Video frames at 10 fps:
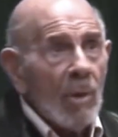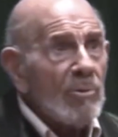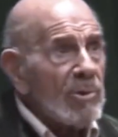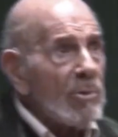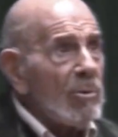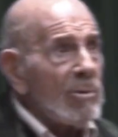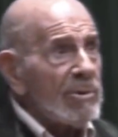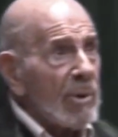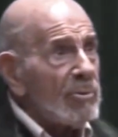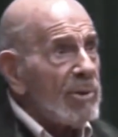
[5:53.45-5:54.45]
Most
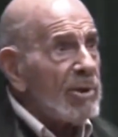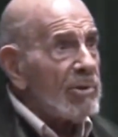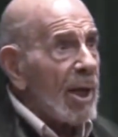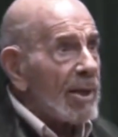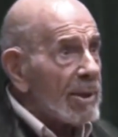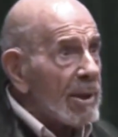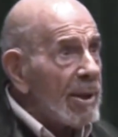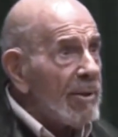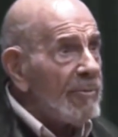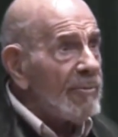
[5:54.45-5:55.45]
schools don't teach you how to
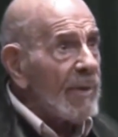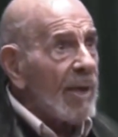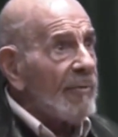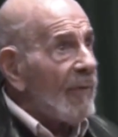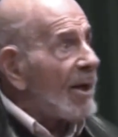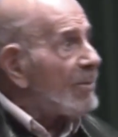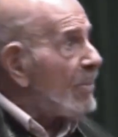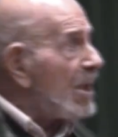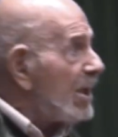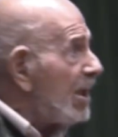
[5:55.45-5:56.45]
live,
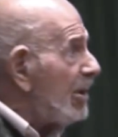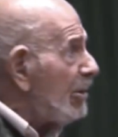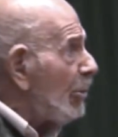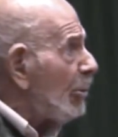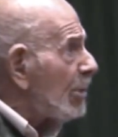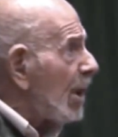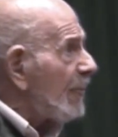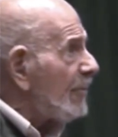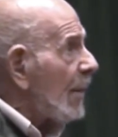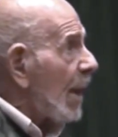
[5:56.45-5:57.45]
find meaning in your own
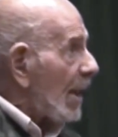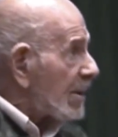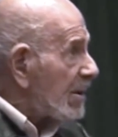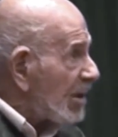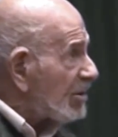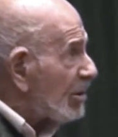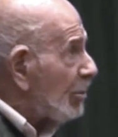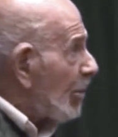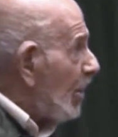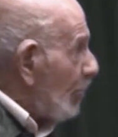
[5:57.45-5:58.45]
life, how to
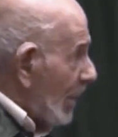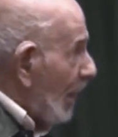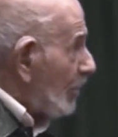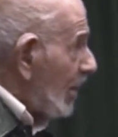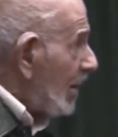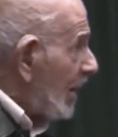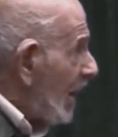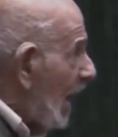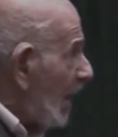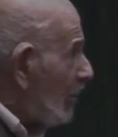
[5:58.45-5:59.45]
disagree without getting